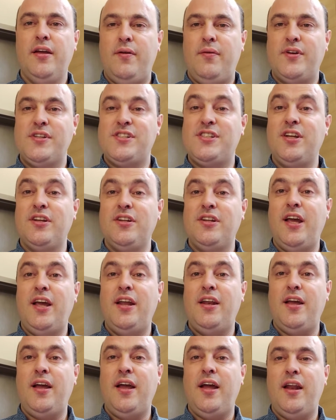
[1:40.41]
was still
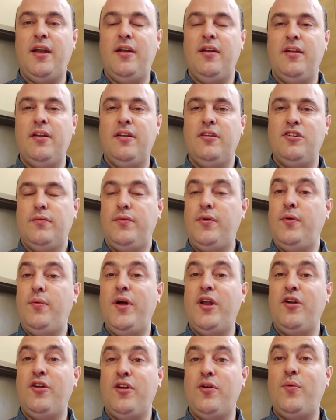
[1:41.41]
dating and we
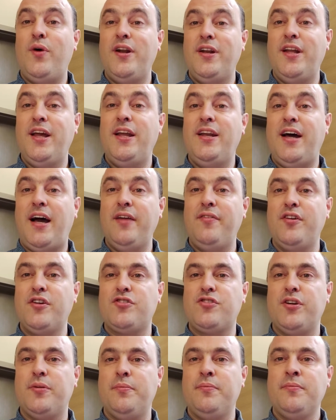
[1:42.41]
went on a one-day diving
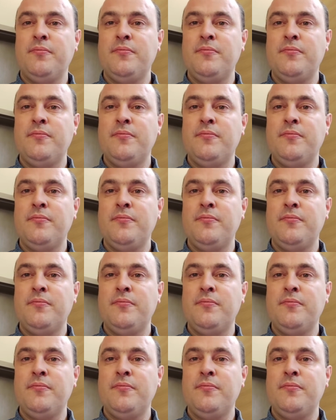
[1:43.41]
trip.